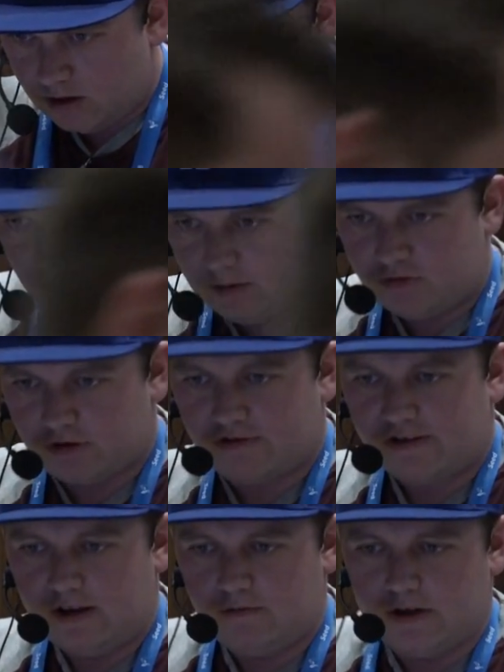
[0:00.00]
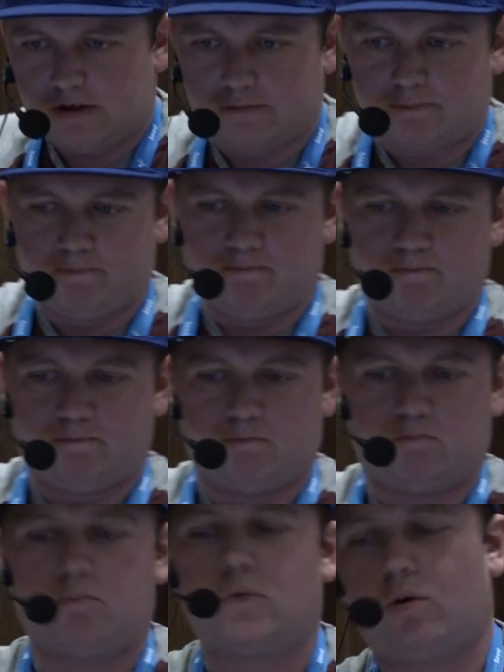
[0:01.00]
So I'm just saving it.
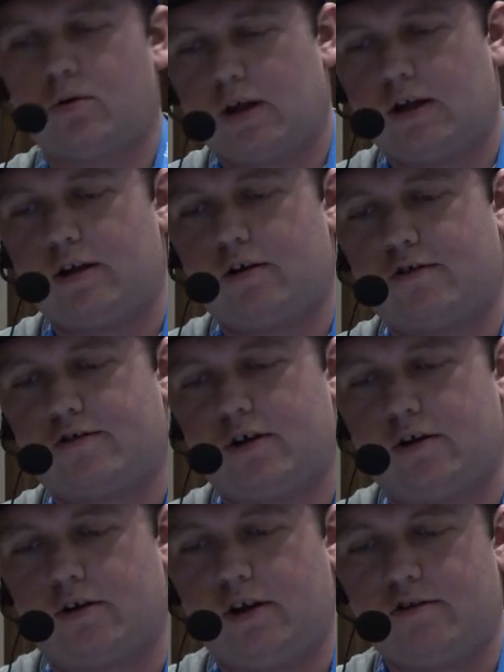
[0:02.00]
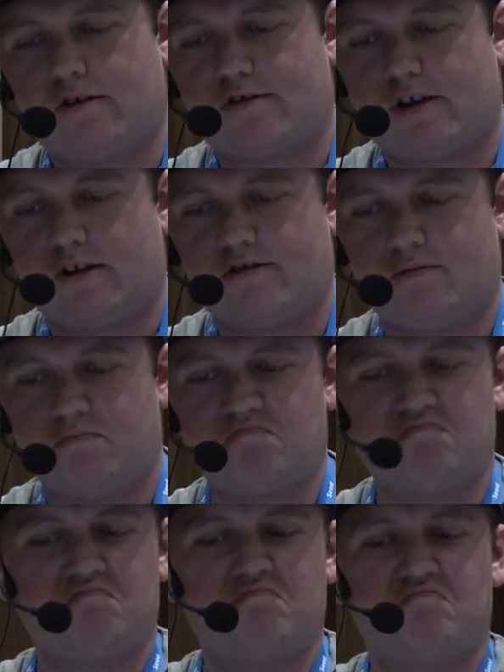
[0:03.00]
Okay, there is still the XSS.
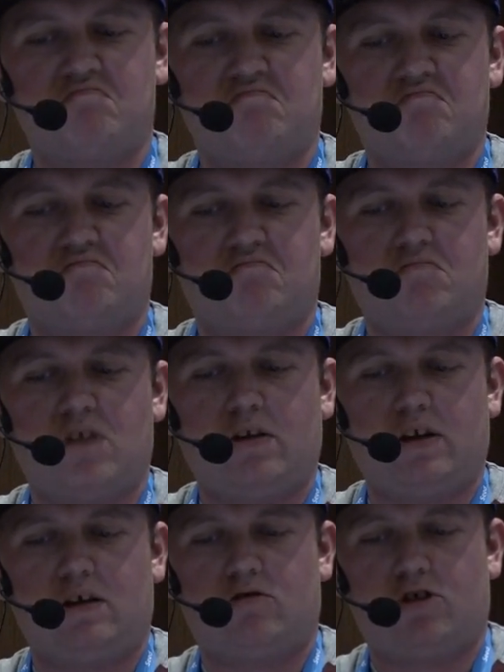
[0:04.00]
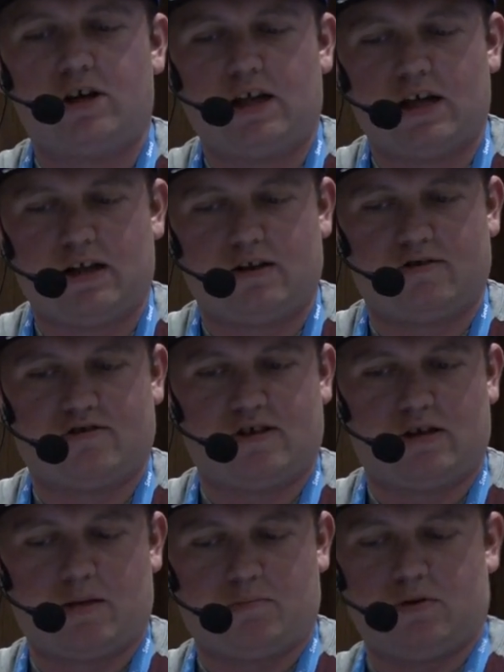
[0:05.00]
Nothing really else
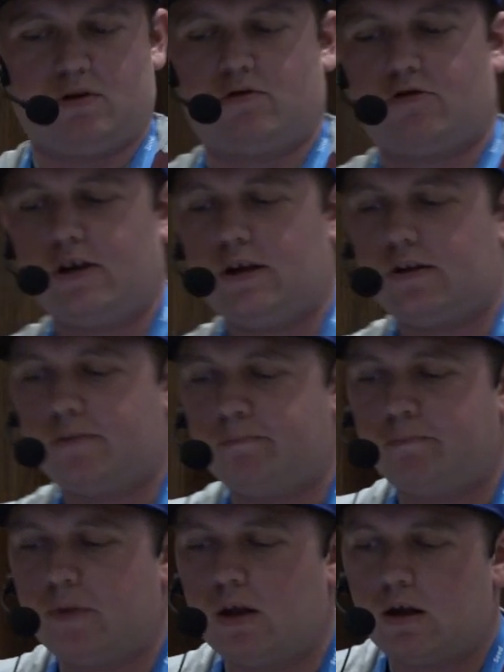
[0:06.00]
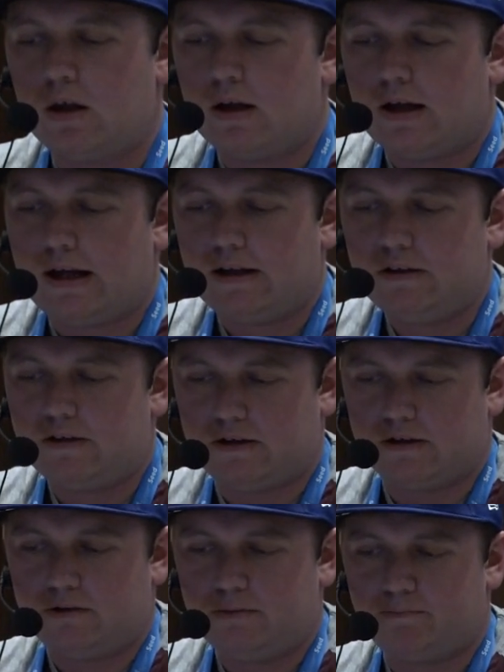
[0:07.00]
happened, right?
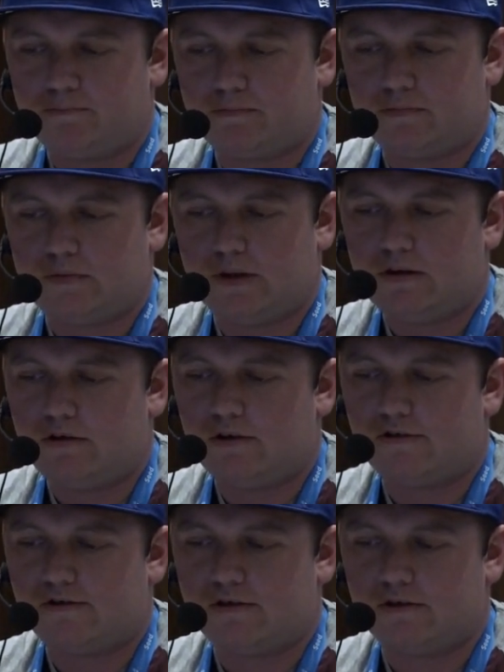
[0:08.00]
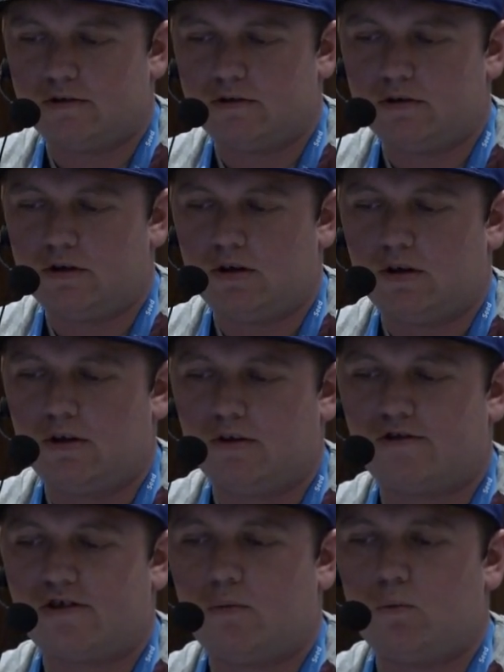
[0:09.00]
Until there is
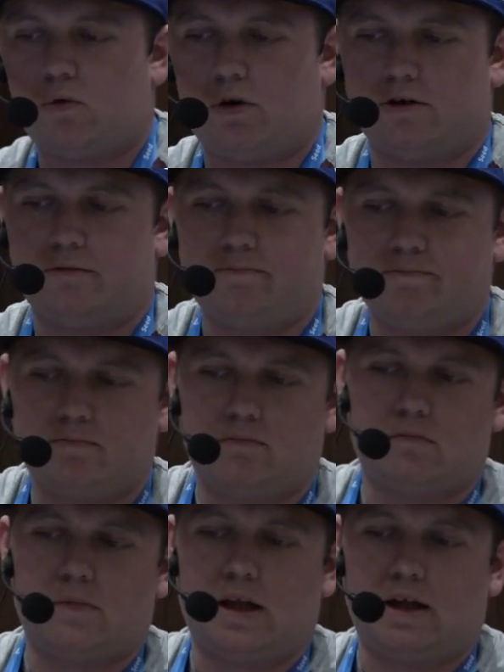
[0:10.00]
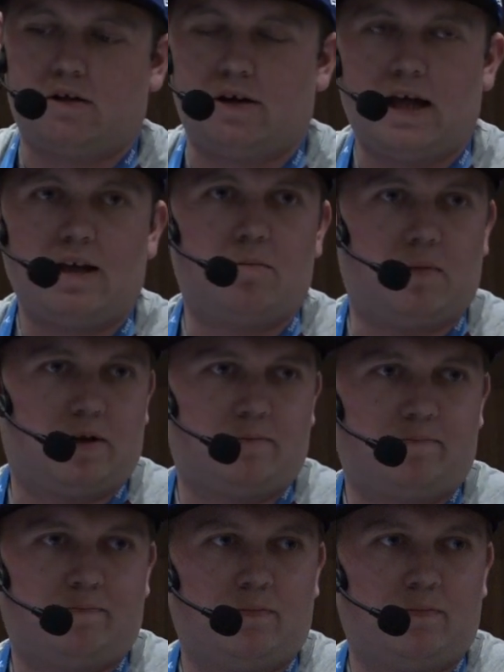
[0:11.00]
someone, like an admin,